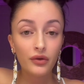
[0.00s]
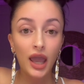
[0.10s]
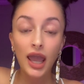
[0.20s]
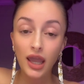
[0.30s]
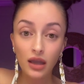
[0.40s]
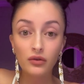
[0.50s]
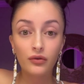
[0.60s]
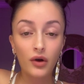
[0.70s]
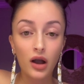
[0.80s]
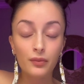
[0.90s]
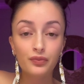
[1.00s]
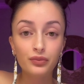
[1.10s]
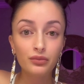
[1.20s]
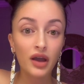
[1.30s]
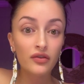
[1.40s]
hate from
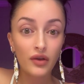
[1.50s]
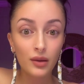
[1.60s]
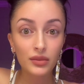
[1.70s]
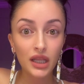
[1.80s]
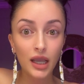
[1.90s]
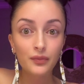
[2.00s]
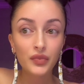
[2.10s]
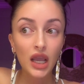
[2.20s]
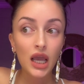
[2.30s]
my family,